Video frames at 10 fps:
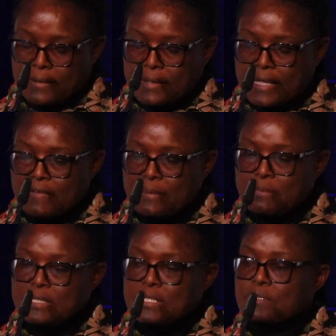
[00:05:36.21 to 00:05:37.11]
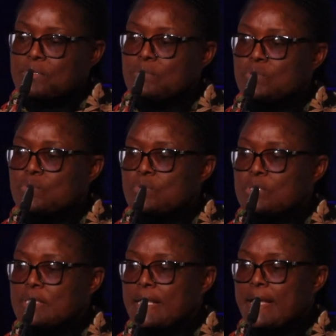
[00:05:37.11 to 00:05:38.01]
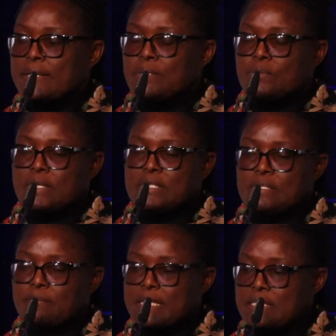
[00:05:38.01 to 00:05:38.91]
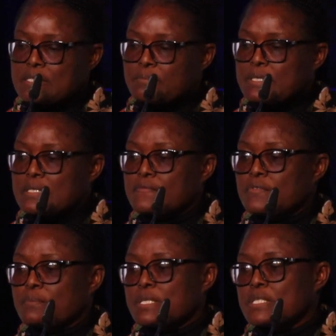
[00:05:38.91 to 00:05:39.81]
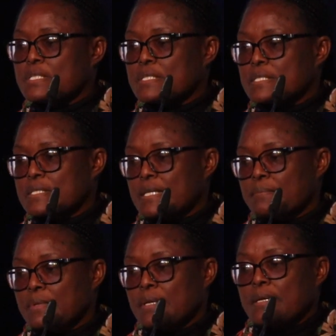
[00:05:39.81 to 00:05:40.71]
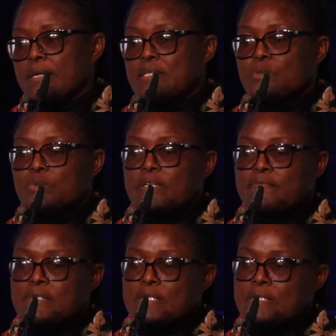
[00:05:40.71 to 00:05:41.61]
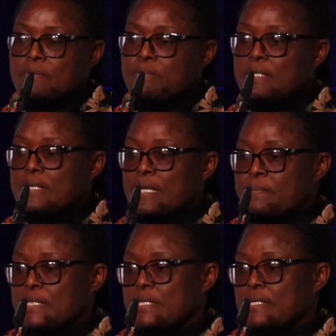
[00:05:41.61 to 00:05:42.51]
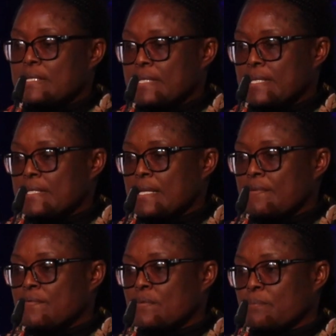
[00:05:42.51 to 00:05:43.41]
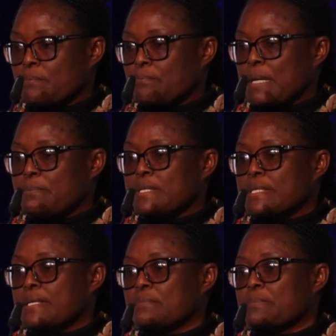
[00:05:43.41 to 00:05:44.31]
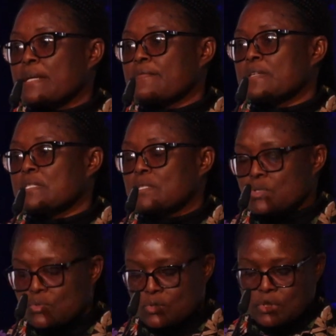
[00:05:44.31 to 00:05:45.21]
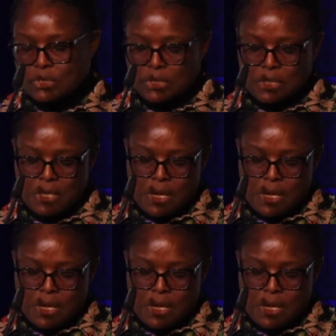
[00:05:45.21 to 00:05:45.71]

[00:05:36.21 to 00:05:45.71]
the government introduced the Higher Education Management Information System, and we have since been capturing data from public and private institutions.